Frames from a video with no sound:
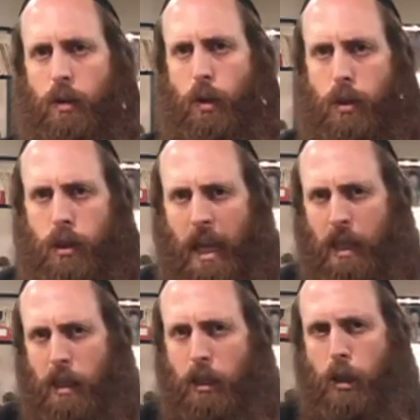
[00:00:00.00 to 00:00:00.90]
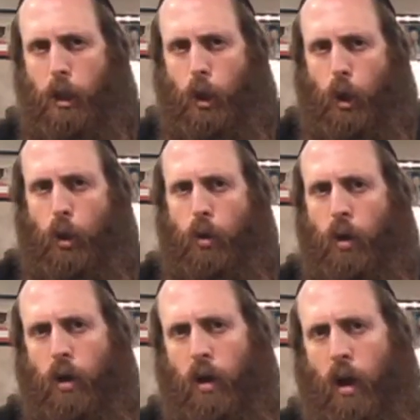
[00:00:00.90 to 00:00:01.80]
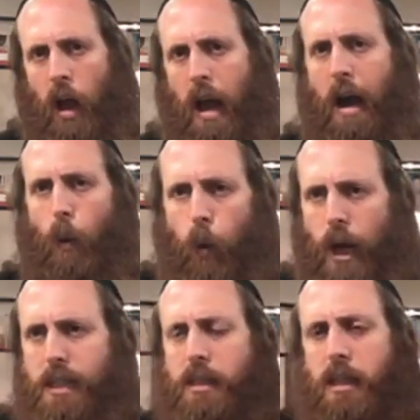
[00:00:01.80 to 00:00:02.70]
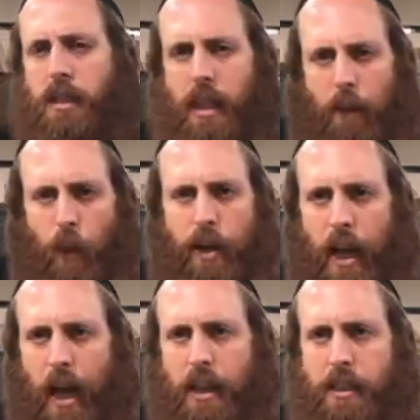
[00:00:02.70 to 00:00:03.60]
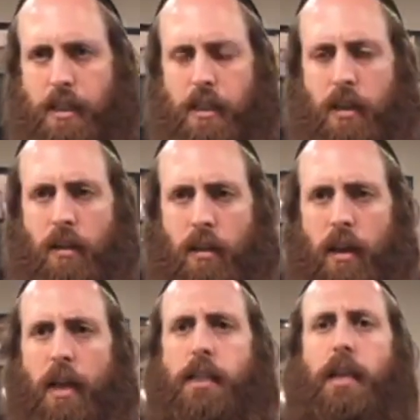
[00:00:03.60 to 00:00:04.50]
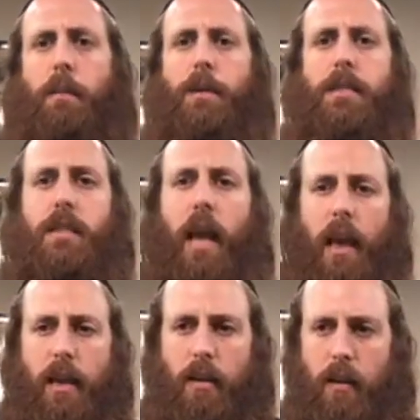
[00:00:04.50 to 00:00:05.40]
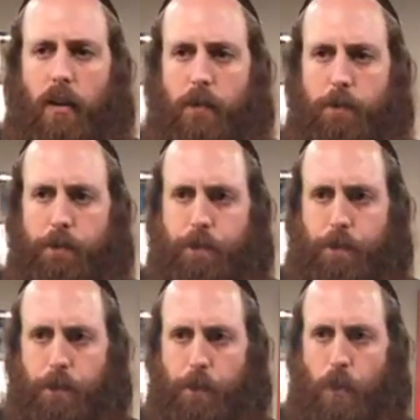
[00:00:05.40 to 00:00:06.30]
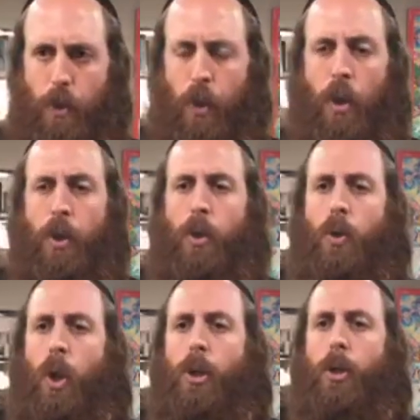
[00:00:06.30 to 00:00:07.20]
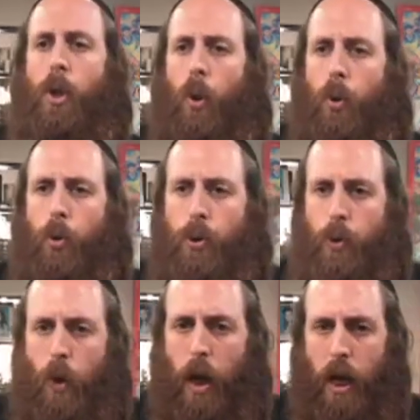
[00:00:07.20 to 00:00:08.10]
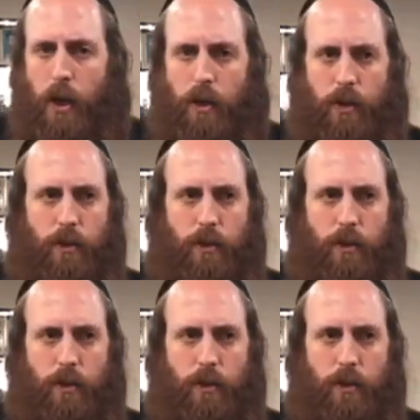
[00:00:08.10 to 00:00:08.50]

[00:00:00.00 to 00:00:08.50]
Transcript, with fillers: To think that you are worse than someone else, it's a mistake. You don't know who you are.